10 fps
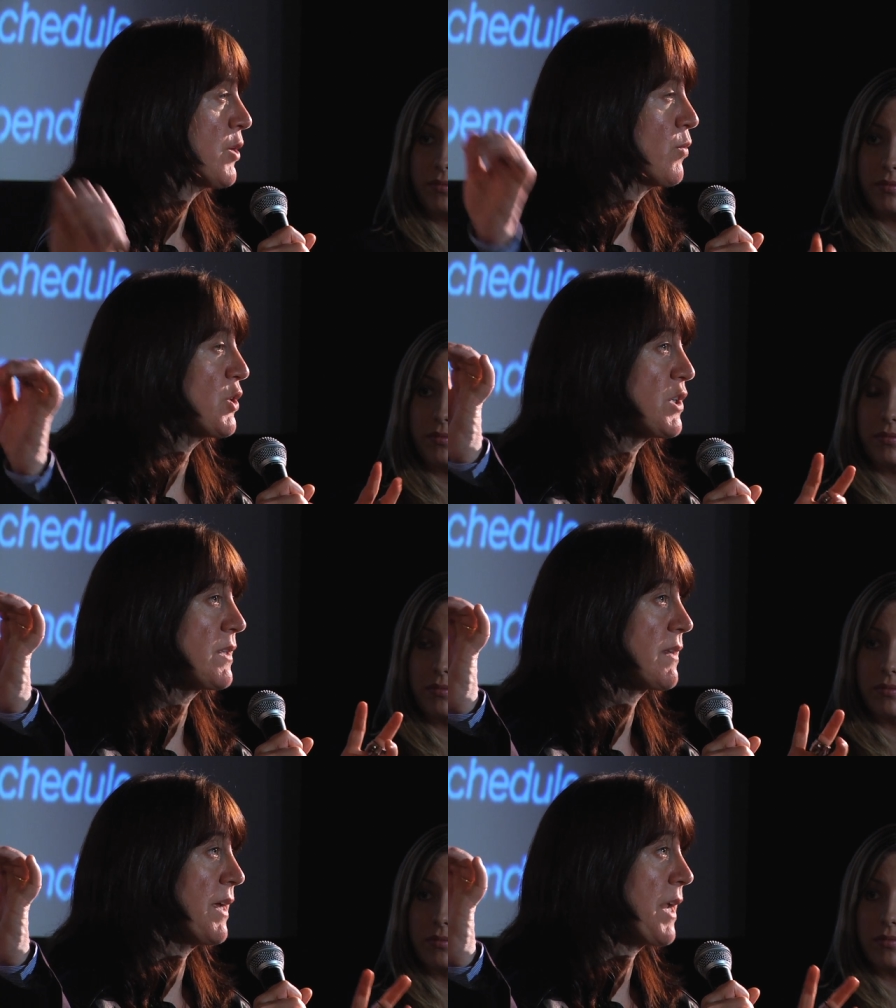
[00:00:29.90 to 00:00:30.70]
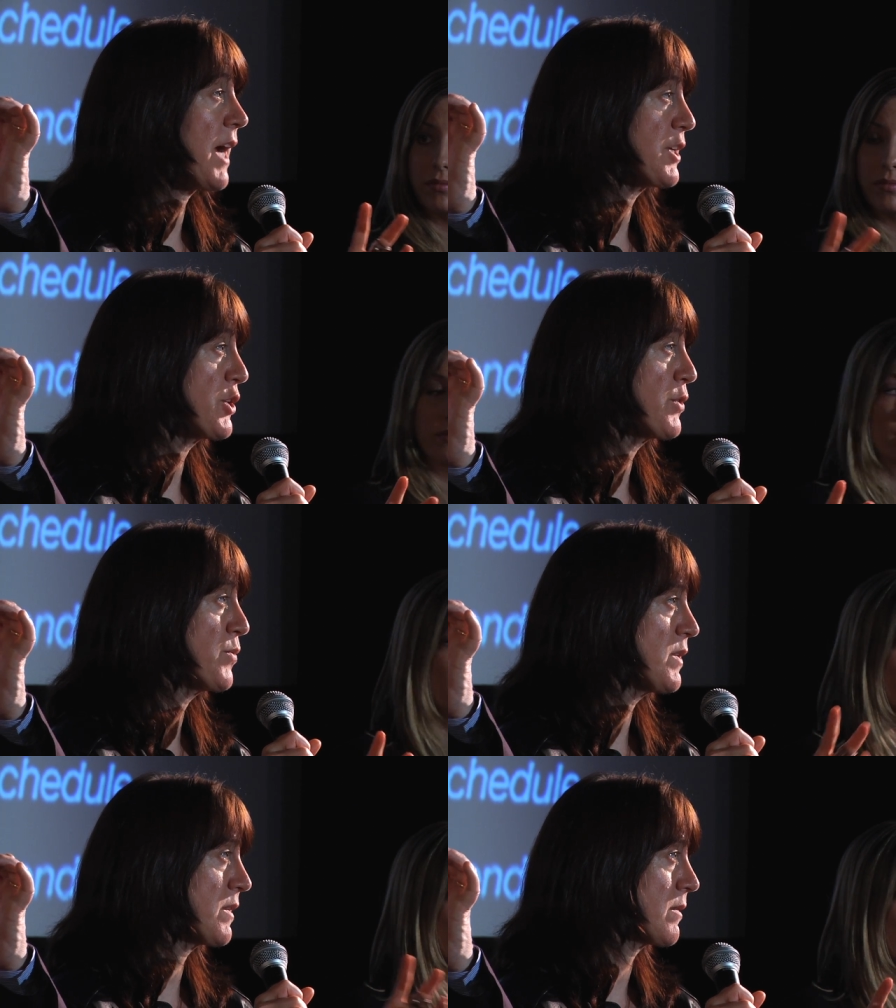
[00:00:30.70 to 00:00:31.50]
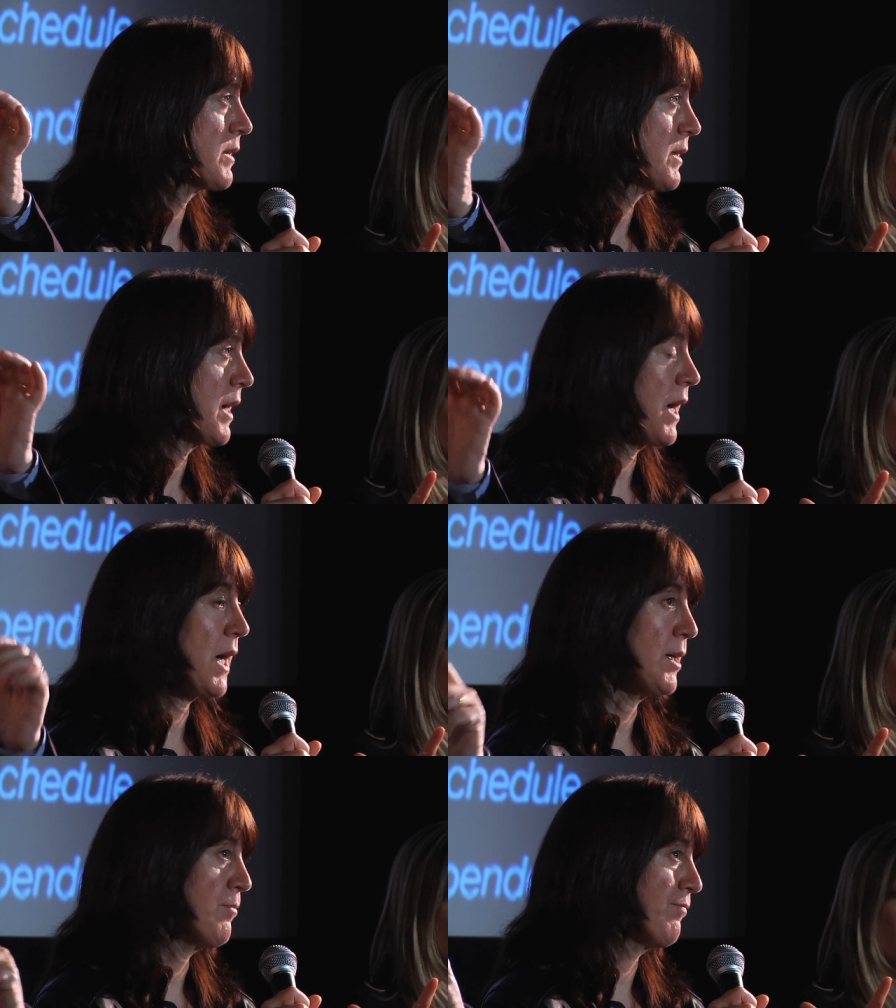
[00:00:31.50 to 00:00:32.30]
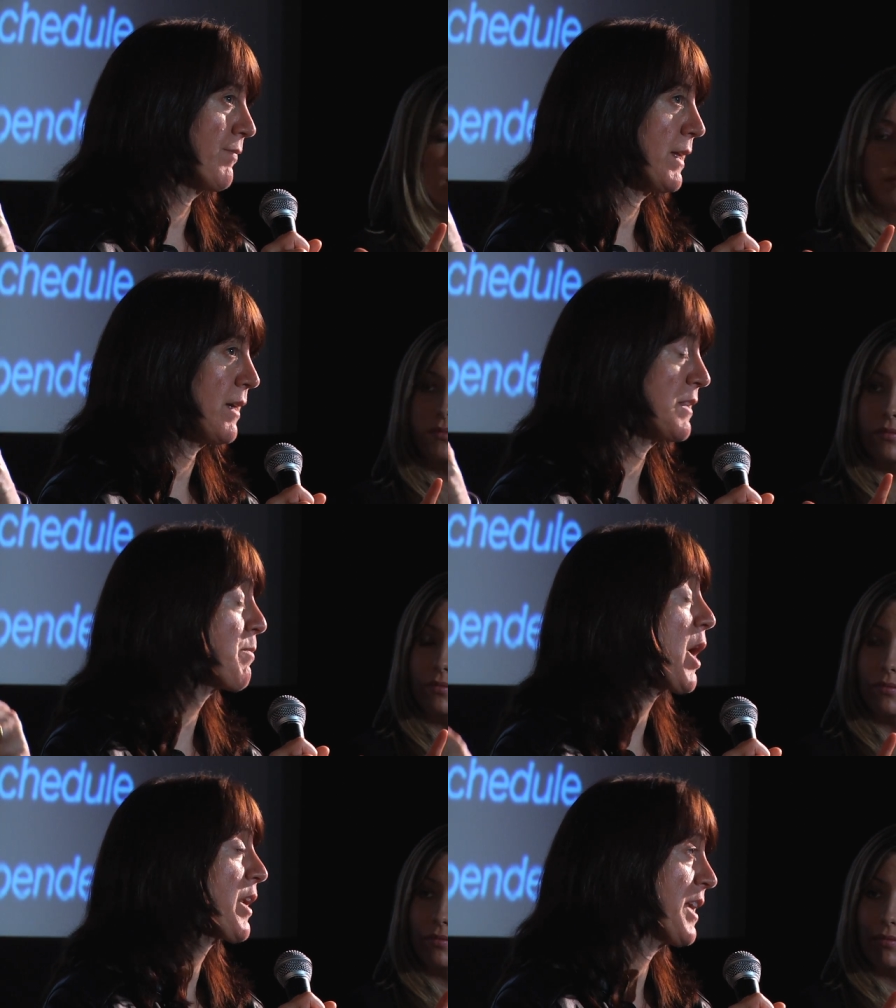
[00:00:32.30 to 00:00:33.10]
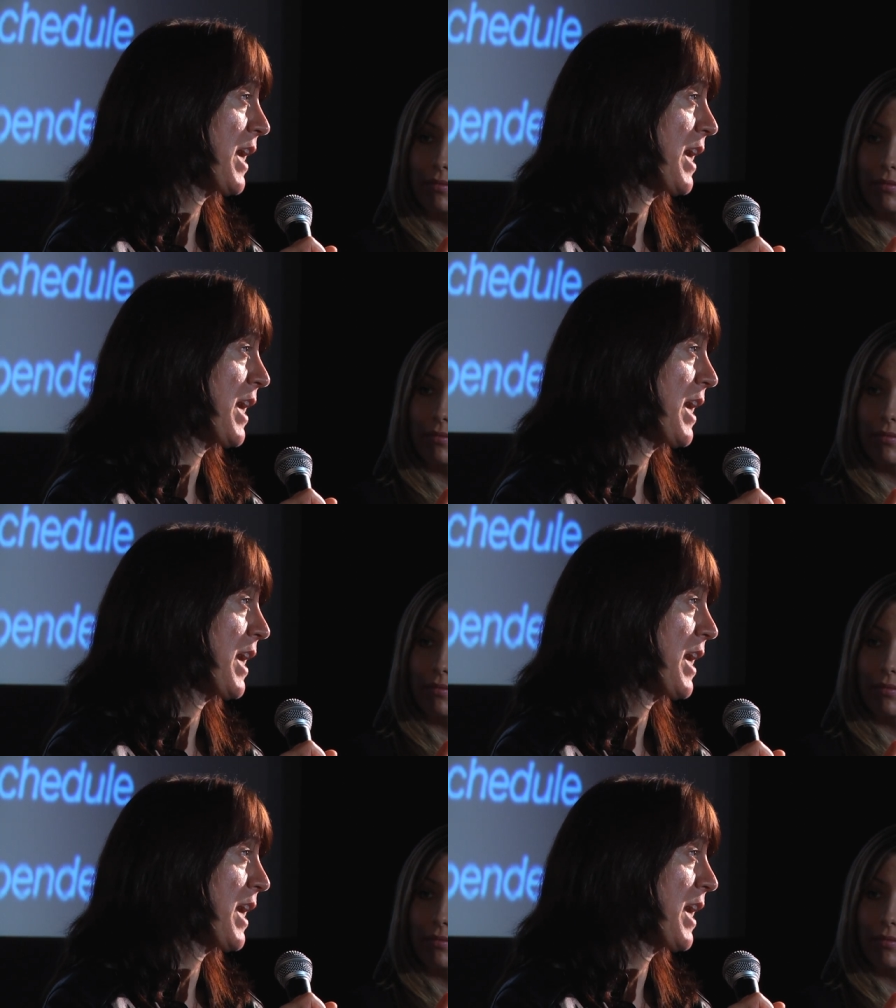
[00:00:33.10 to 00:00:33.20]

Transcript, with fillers: which is an iTunes um, a spot on